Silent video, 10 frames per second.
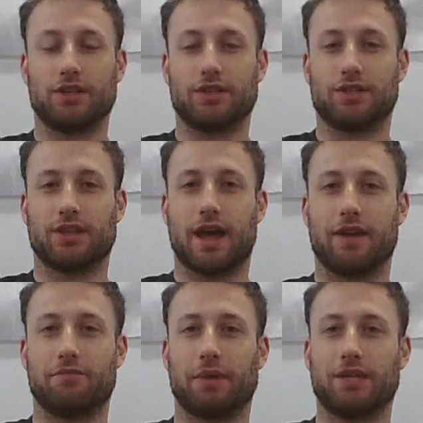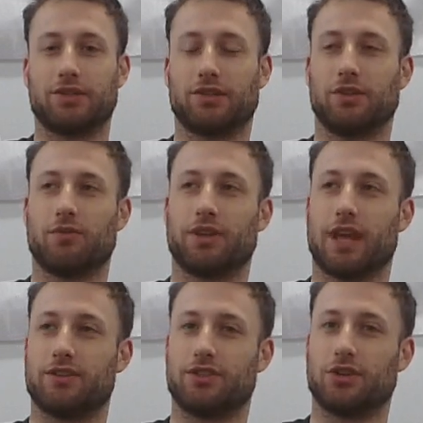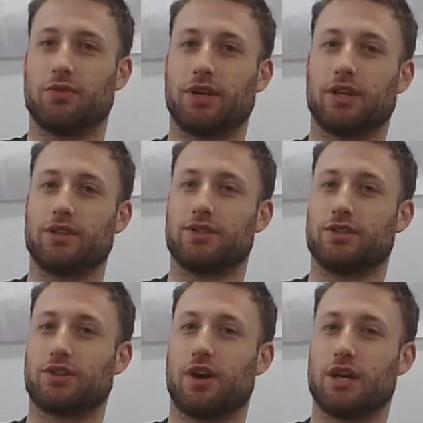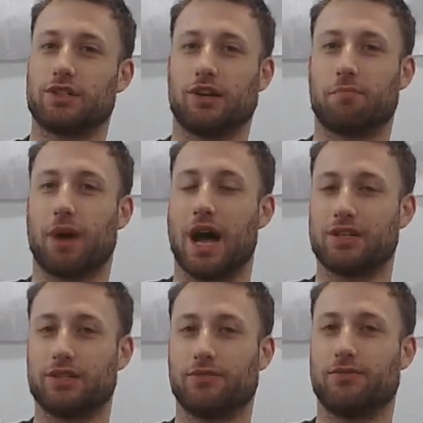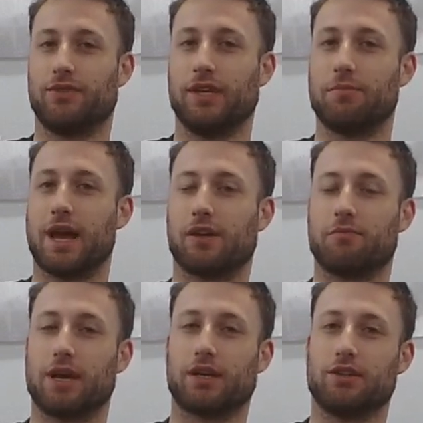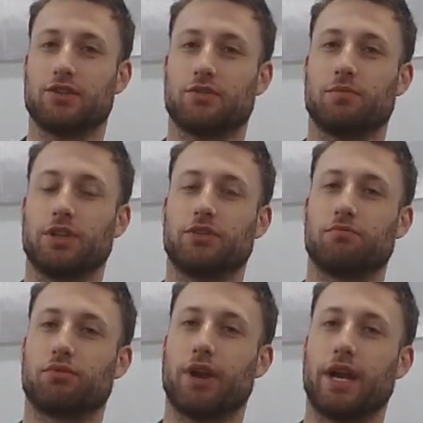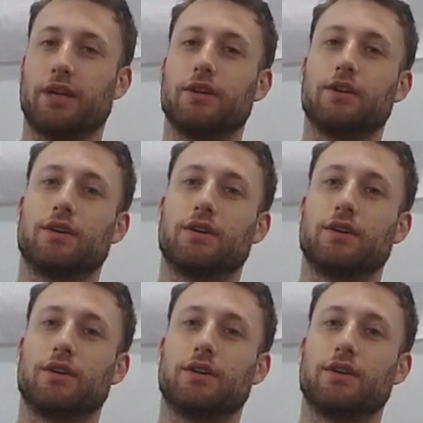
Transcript: is that basically what that's doing is it's causing a positive feedback mechanism in your brain